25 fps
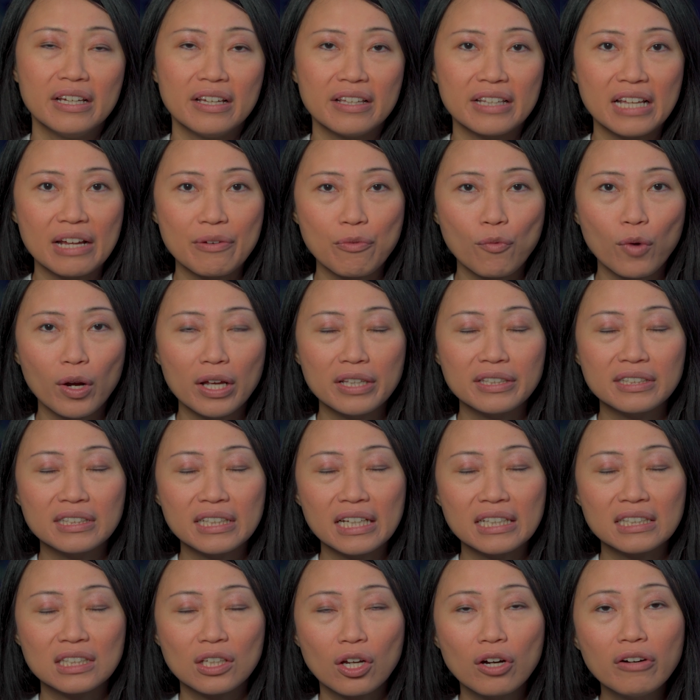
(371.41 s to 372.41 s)
Then once
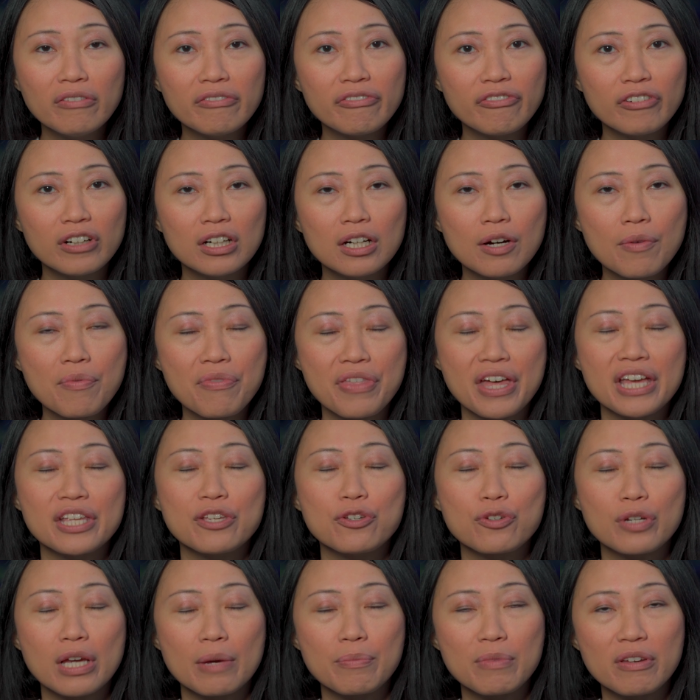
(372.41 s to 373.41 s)
that's confirmed, then
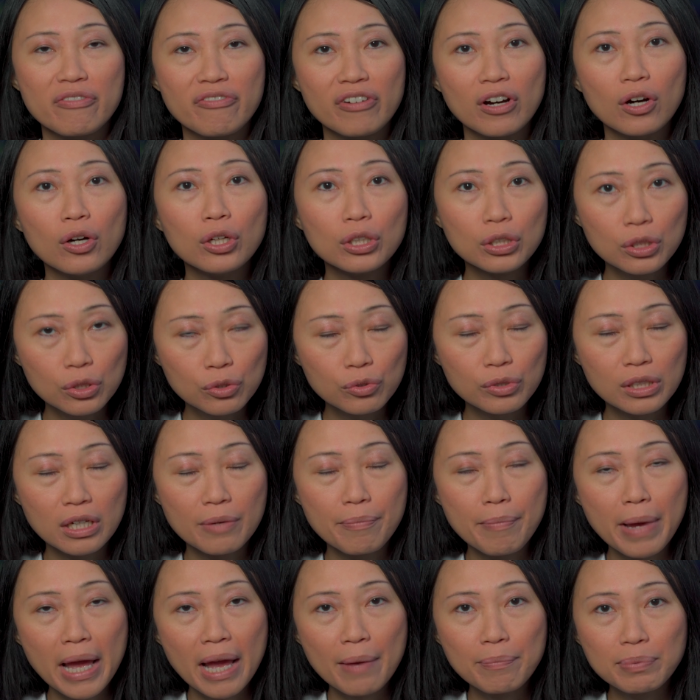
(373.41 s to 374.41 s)
you can be found on Google
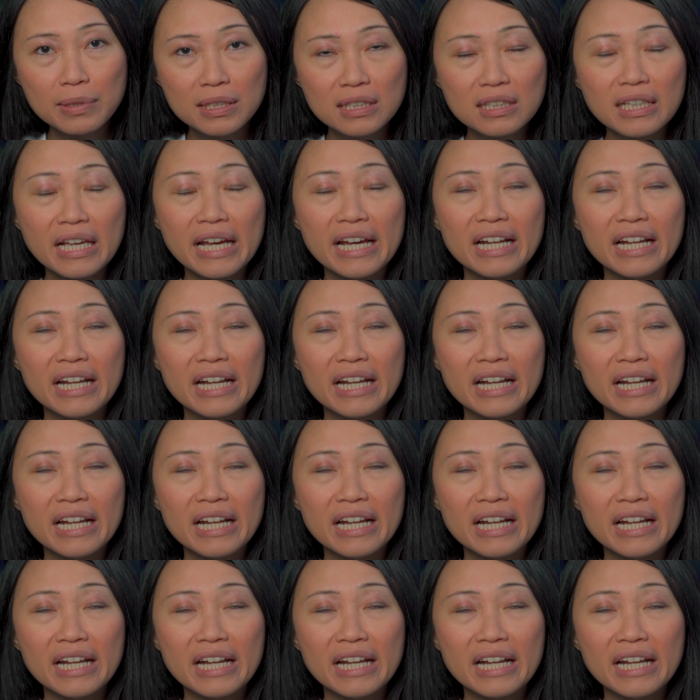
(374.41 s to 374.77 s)
Maps.